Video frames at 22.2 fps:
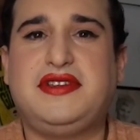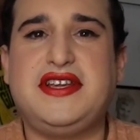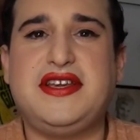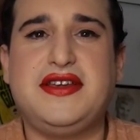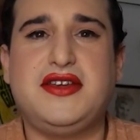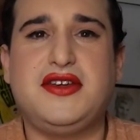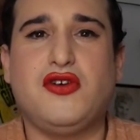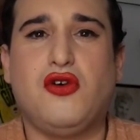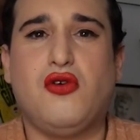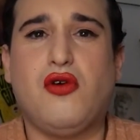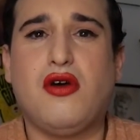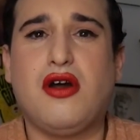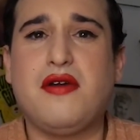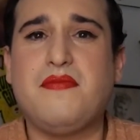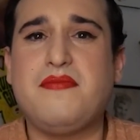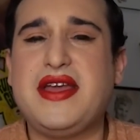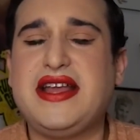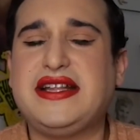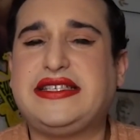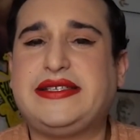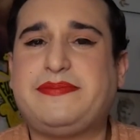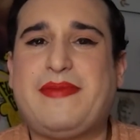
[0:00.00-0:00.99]
Dior
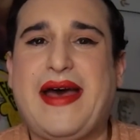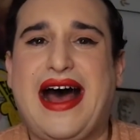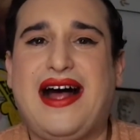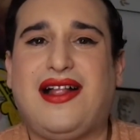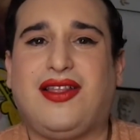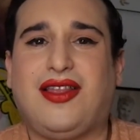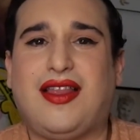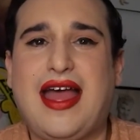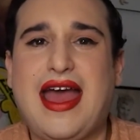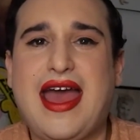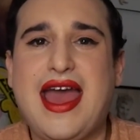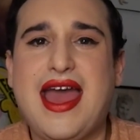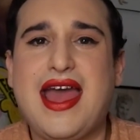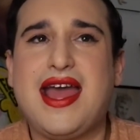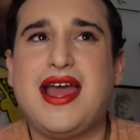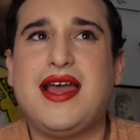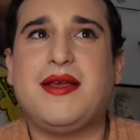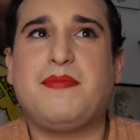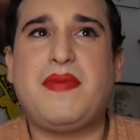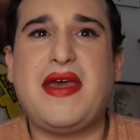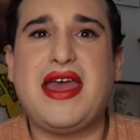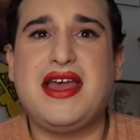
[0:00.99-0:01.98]
meets
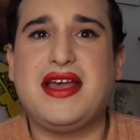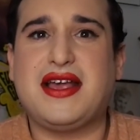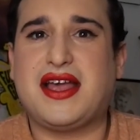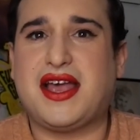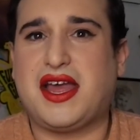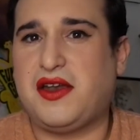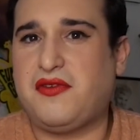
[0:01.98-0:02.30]
ballet pink